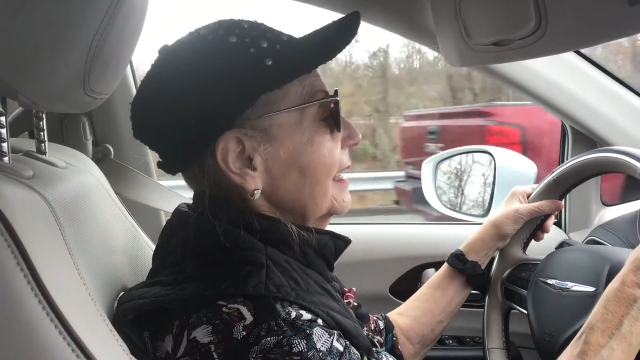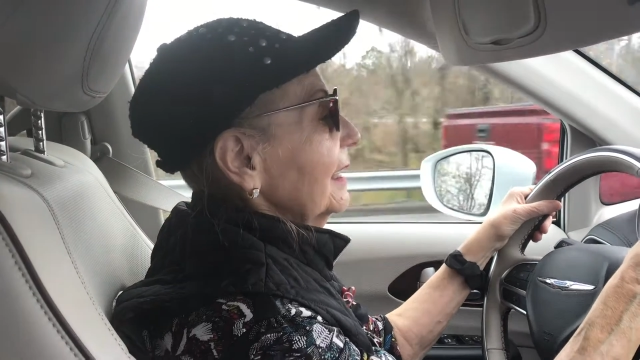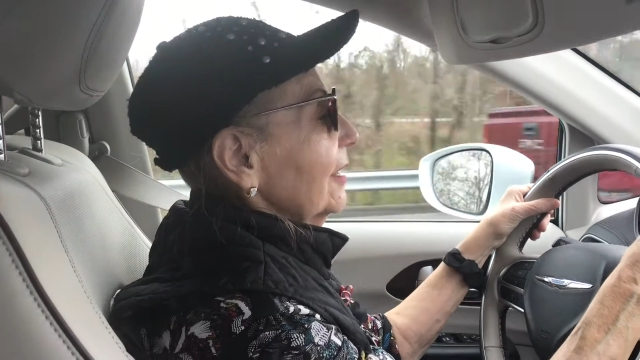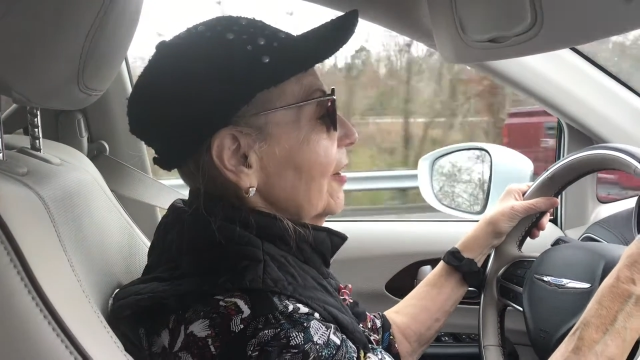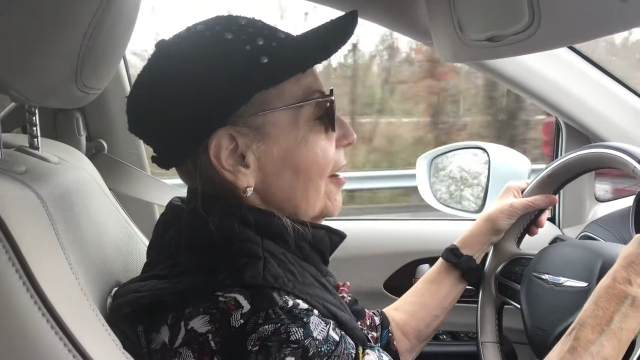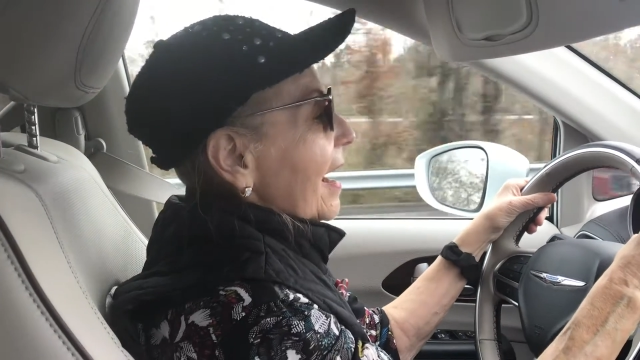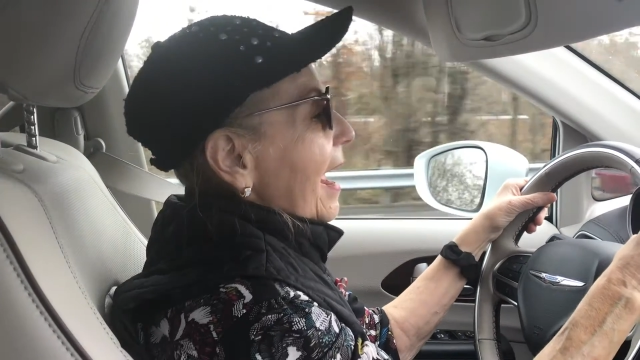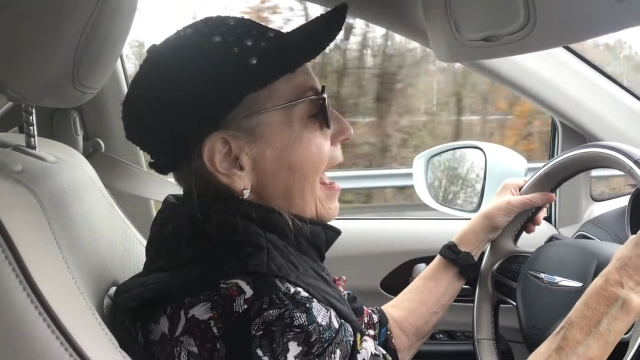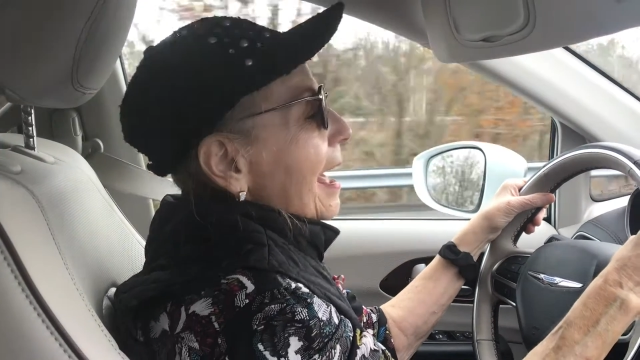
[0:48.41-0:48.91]
at
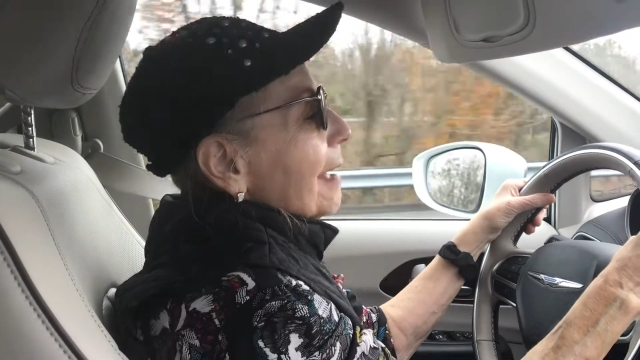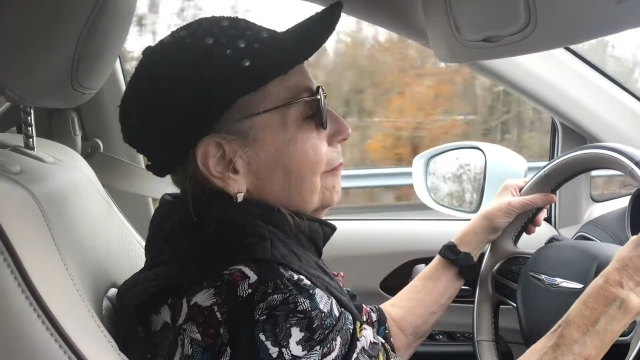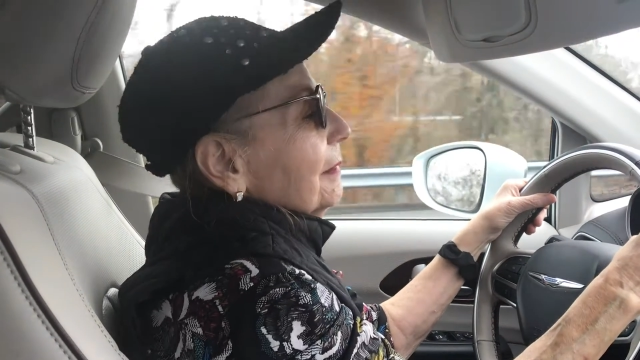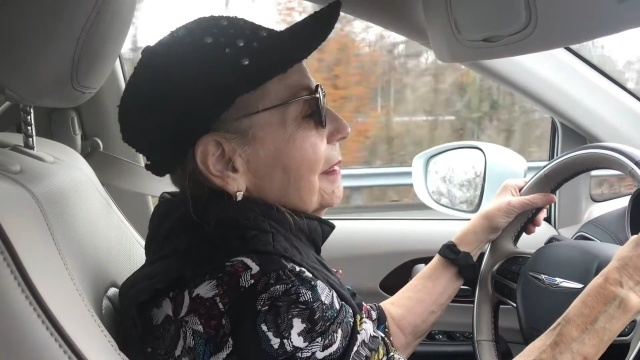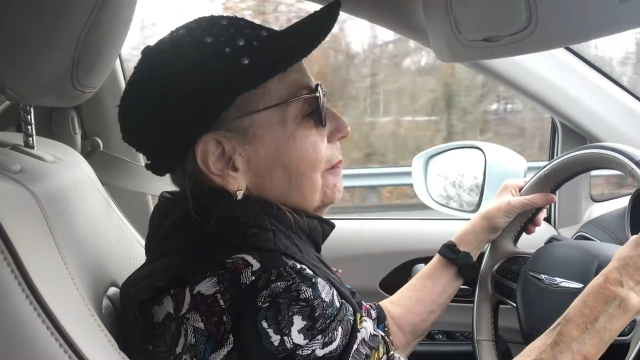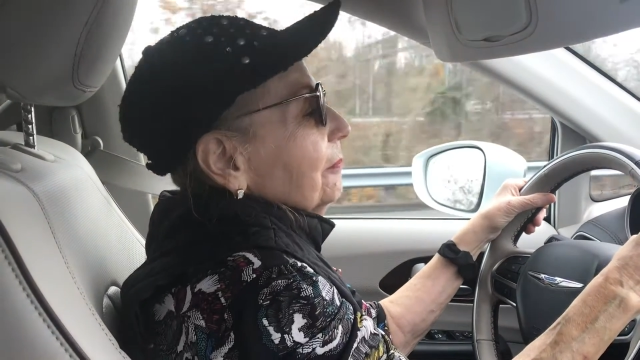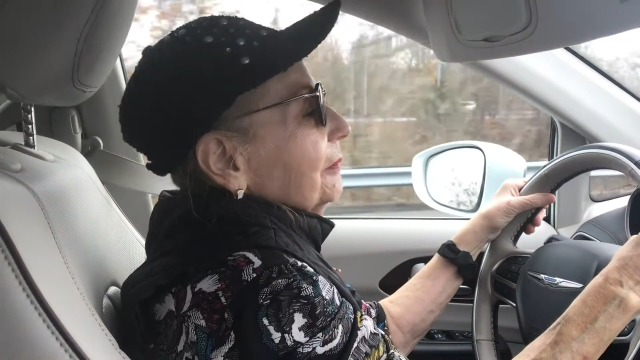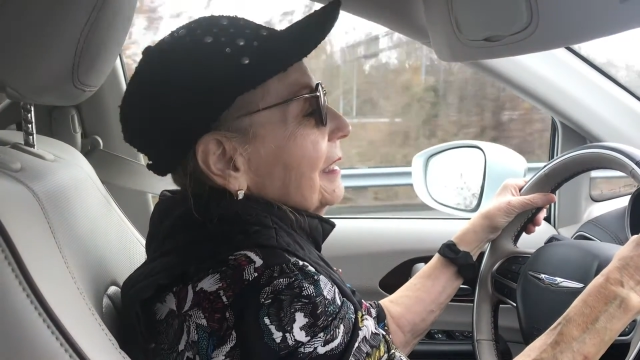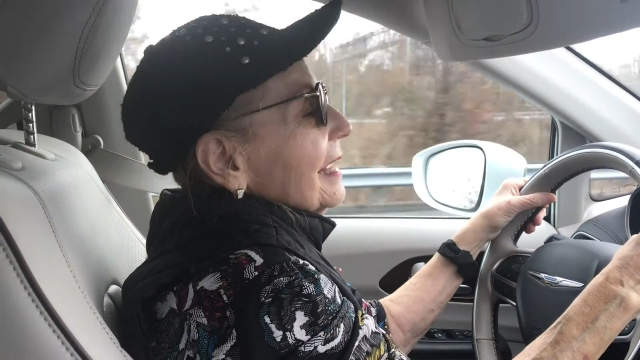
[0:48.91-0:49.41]
our
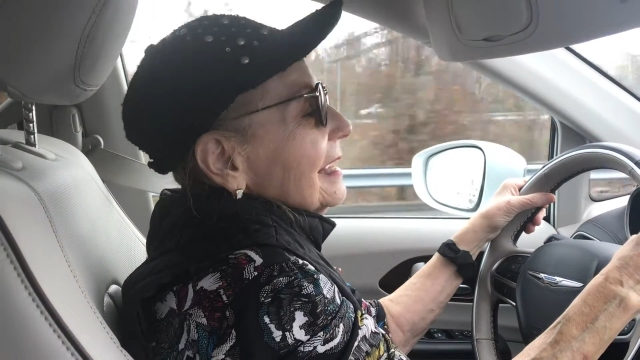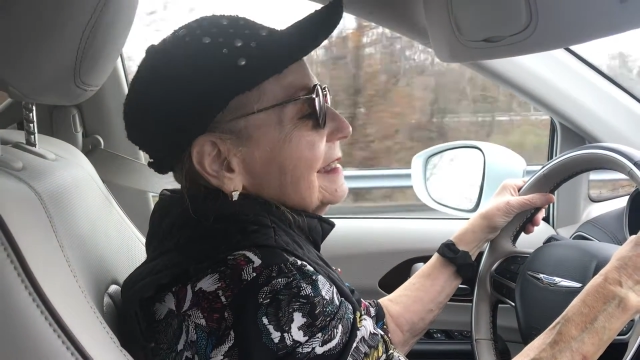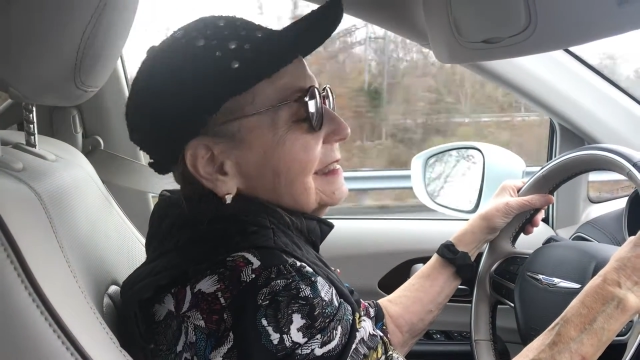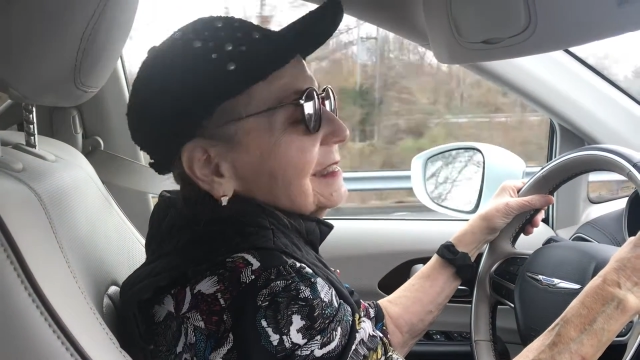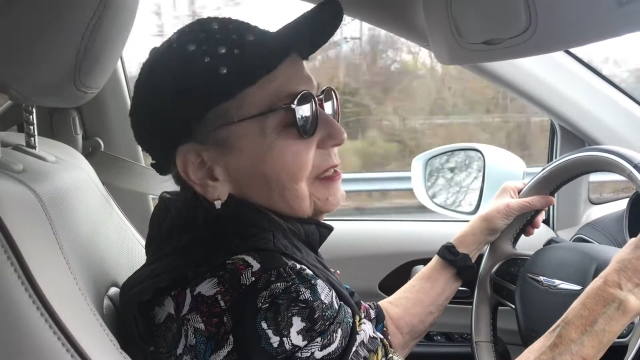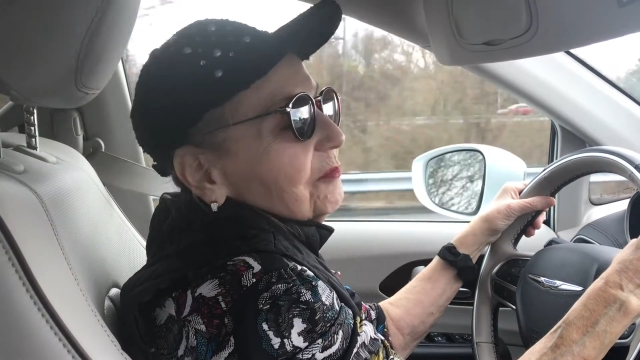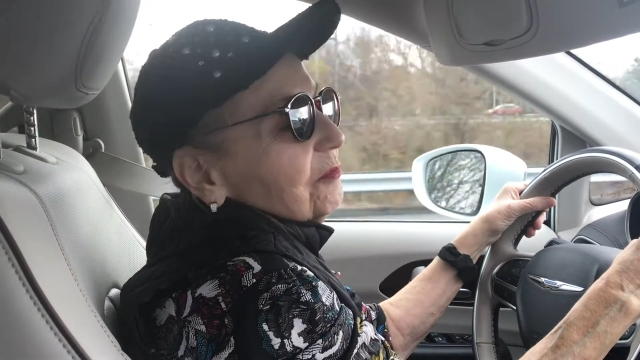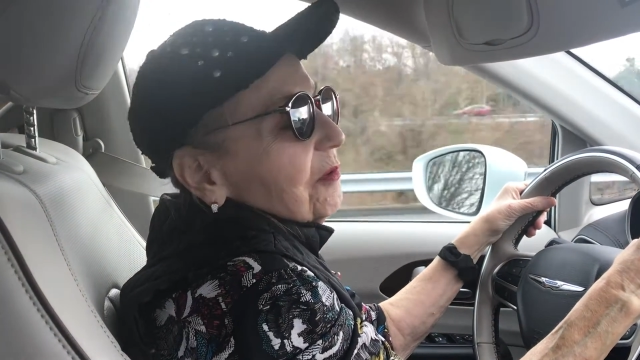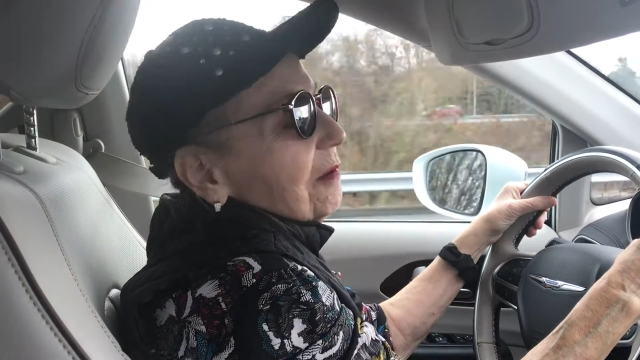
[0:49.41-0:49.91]
happy
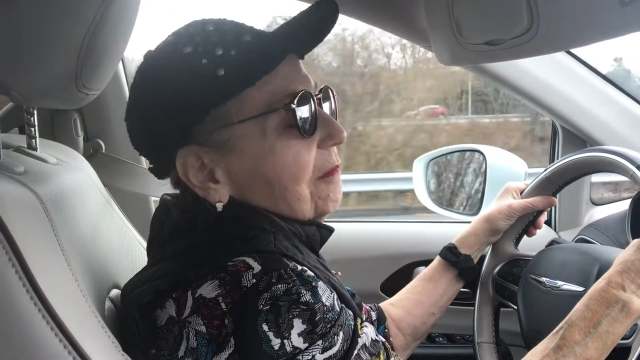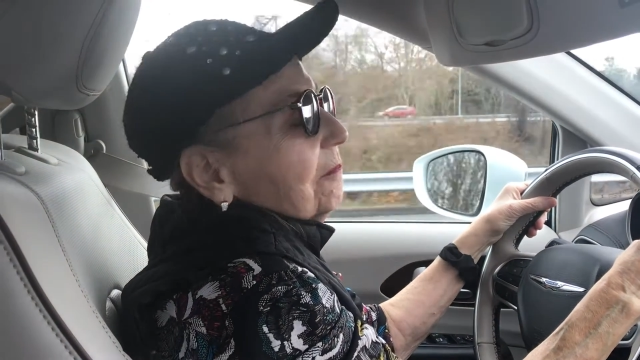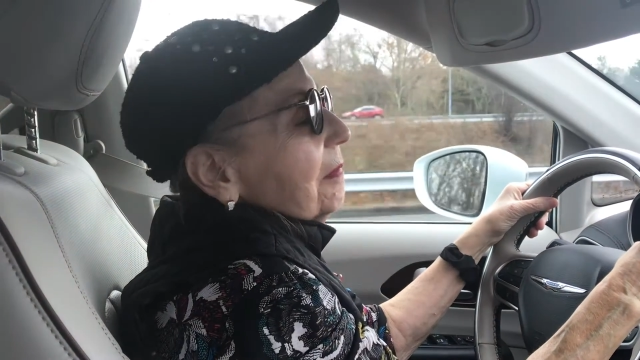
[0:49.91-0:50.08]
place at